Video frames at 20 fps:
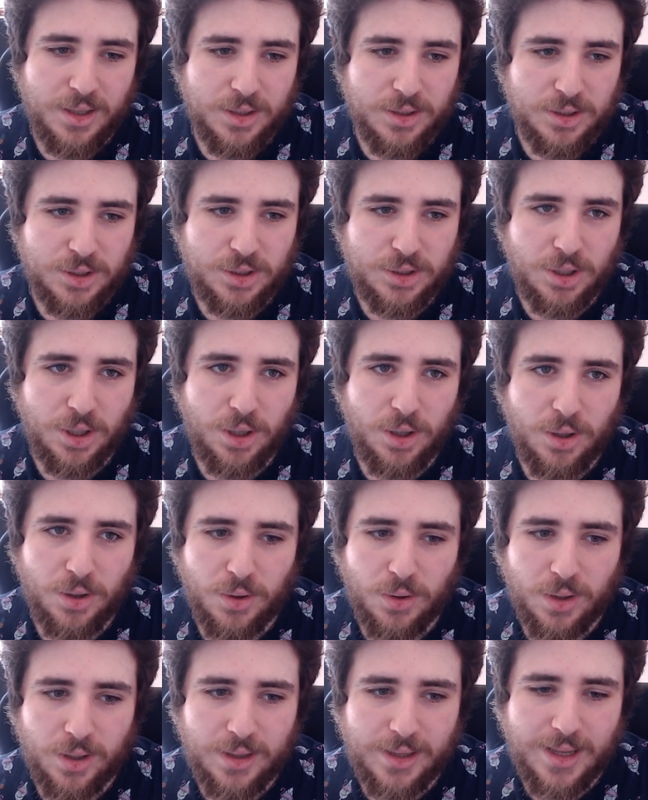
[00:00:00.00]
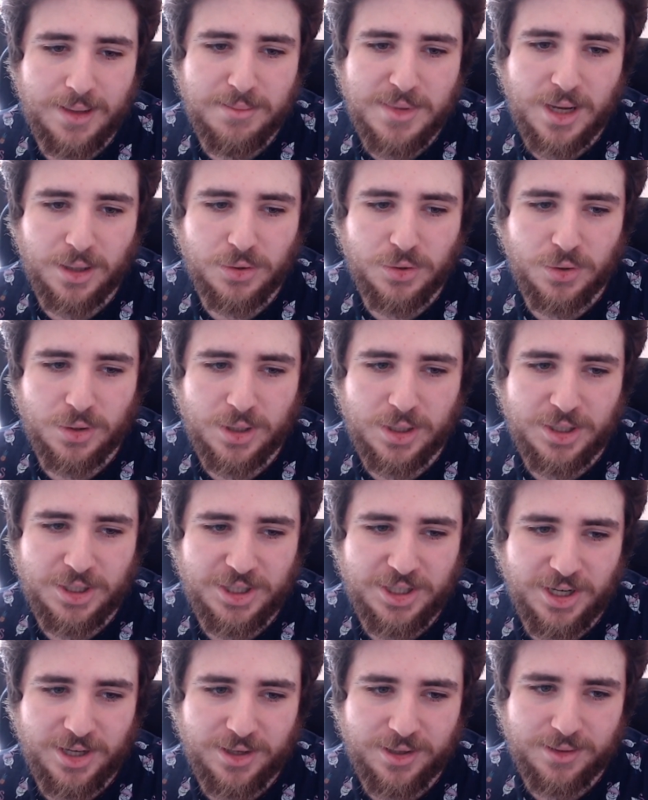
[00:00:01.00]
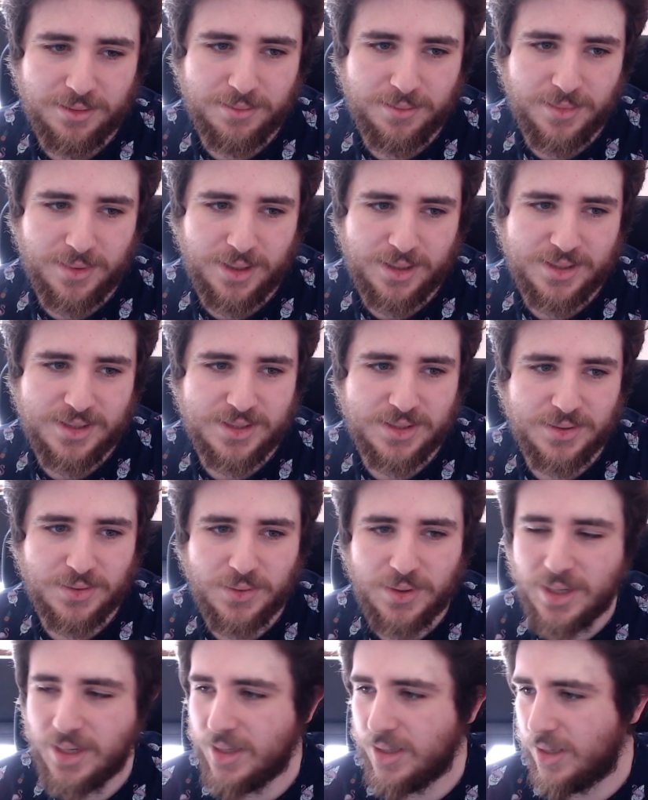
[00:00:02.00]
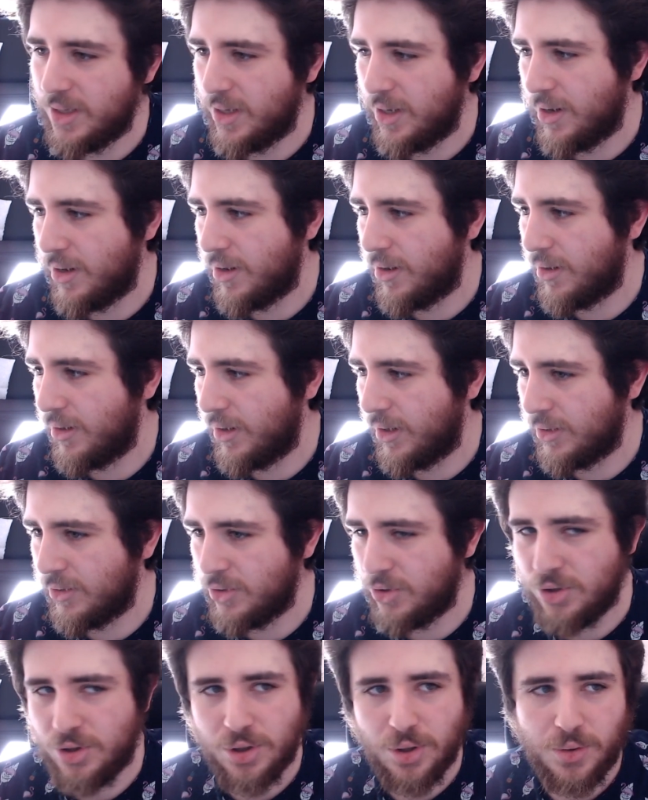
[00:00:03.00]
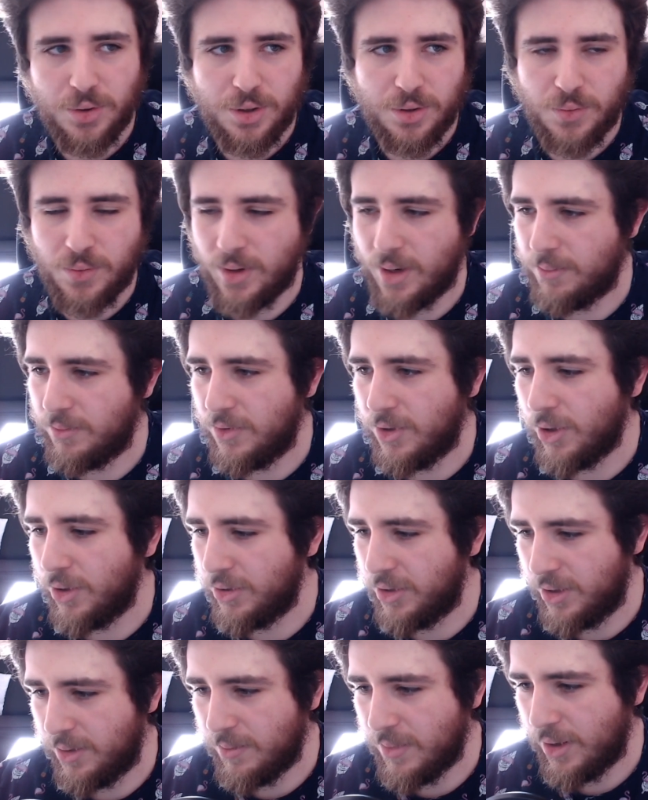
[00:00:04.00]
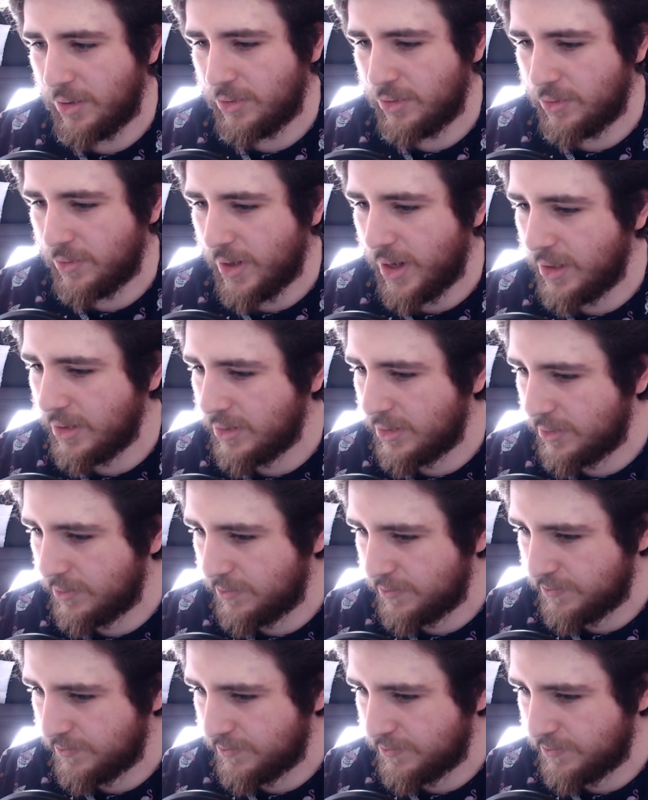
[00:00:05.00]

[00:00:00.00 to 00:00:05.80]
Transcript: So, let me actually share my screen here and show you what I'm talking about, alright?